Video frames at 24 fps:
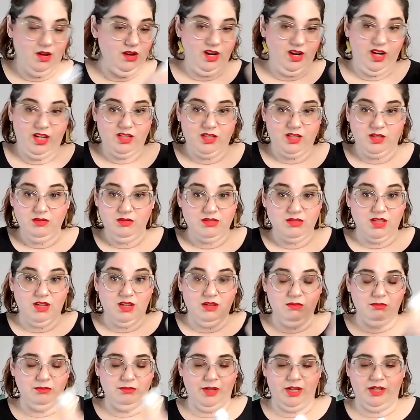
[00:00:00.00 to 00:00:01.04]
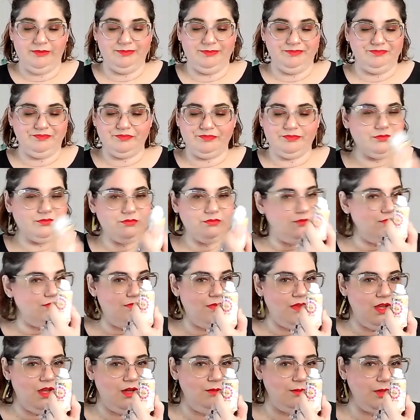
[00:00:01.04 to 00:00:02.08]
I'd use it, but
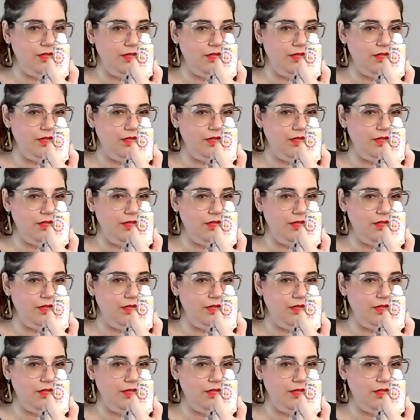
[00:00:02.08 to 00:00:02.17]
I'm not